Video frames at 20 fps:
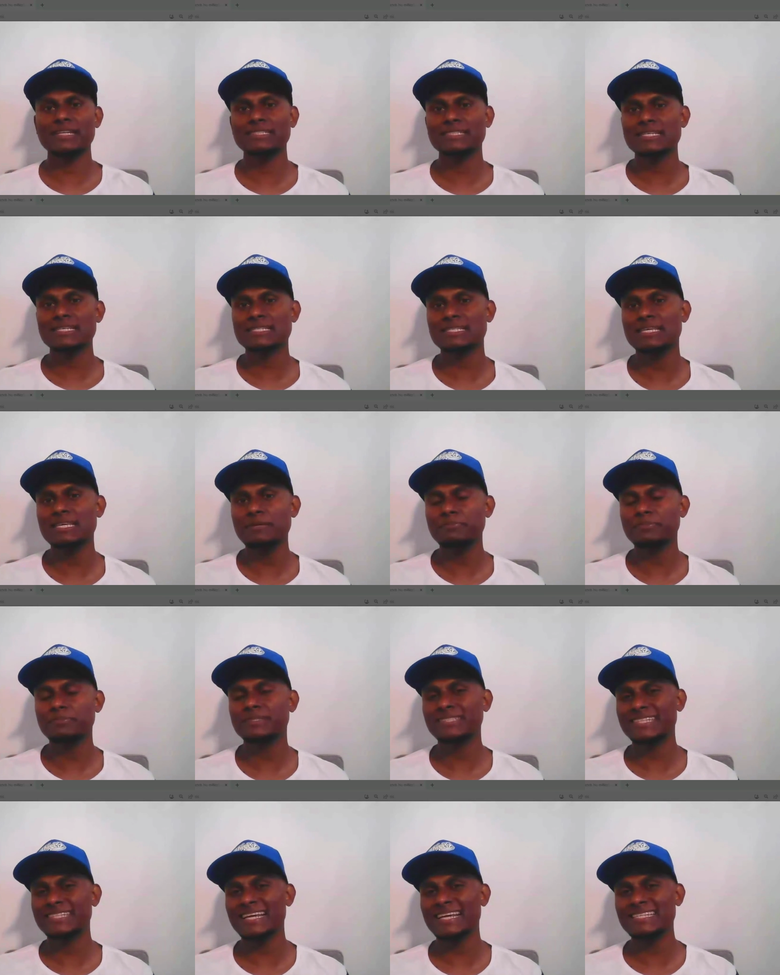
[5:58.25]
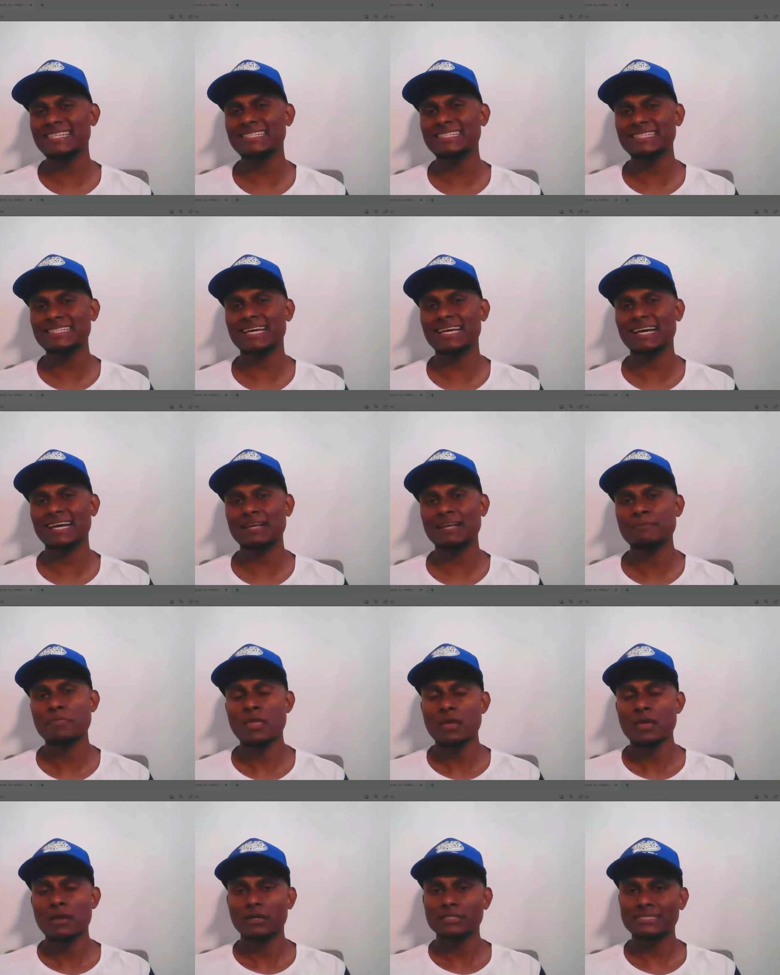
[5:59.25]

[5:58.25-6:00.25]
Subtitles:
and just keep changing the